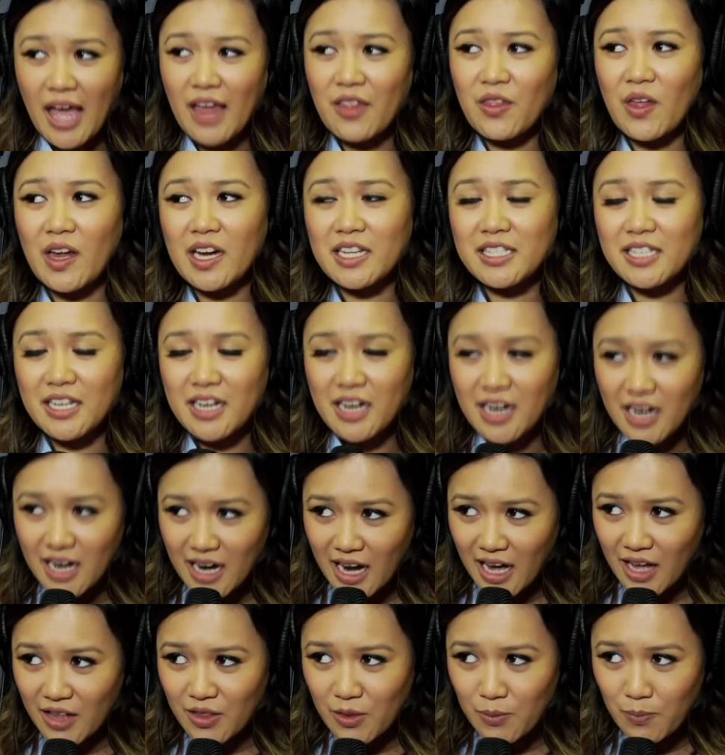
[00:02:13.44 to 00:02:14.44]
And that is
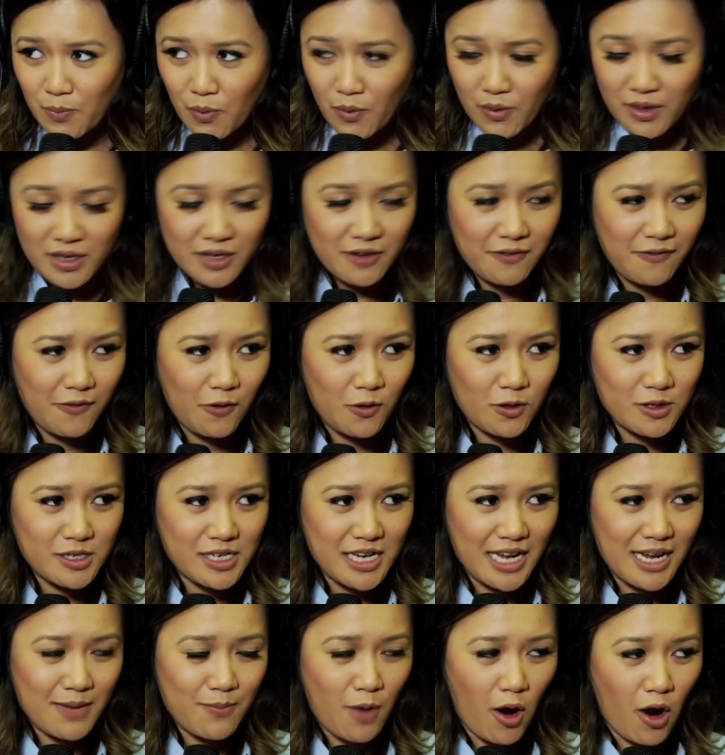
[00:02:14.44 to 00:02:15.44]
another point for
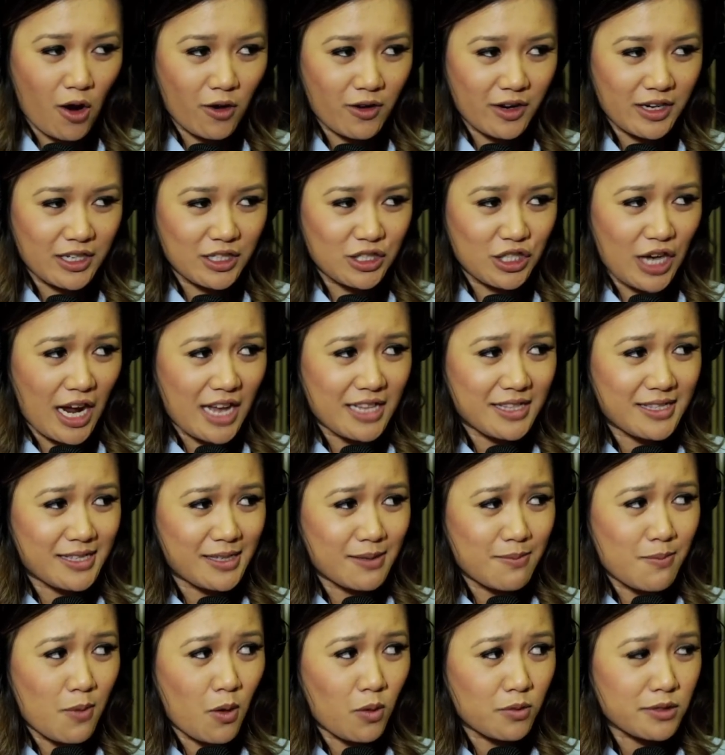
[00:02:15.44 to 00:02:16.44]
Team Orange and
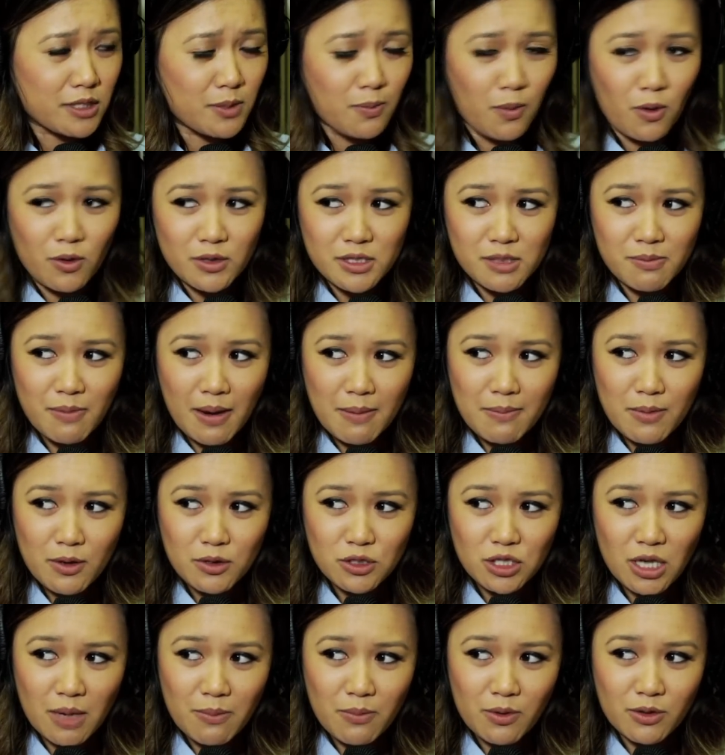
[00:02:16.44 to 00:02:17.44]
some more sports mumbo
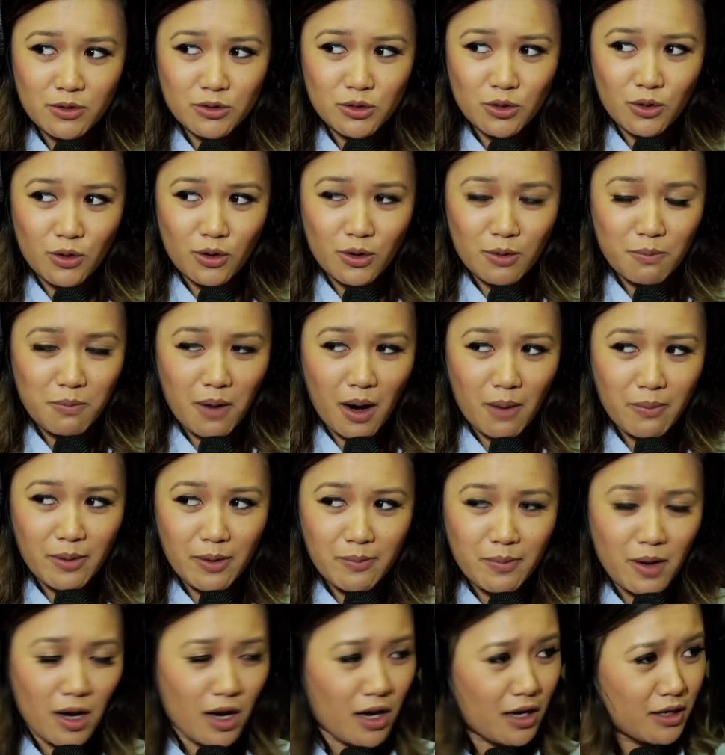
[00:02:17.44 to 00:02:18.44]
jumbo talk. Blah, blah,
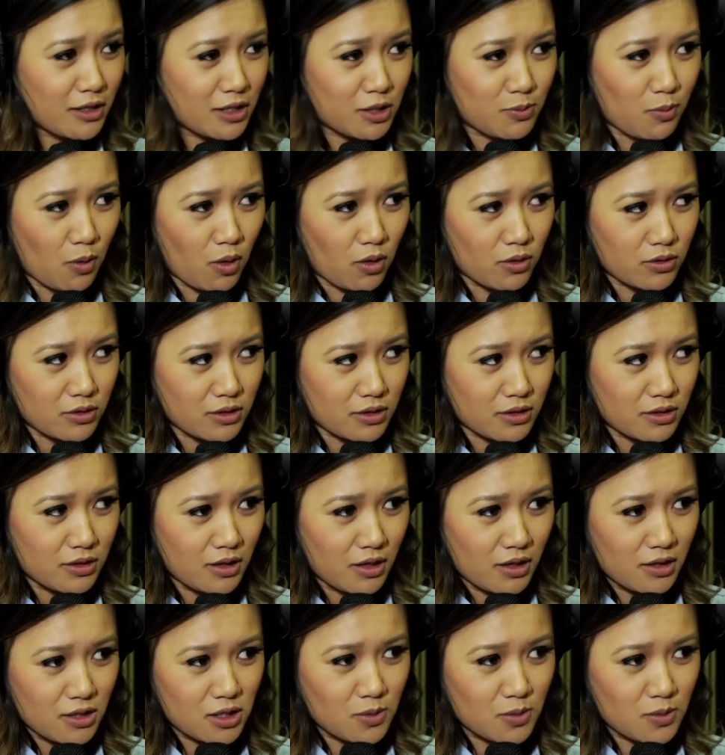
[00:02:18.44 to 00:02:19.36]
blah. Sports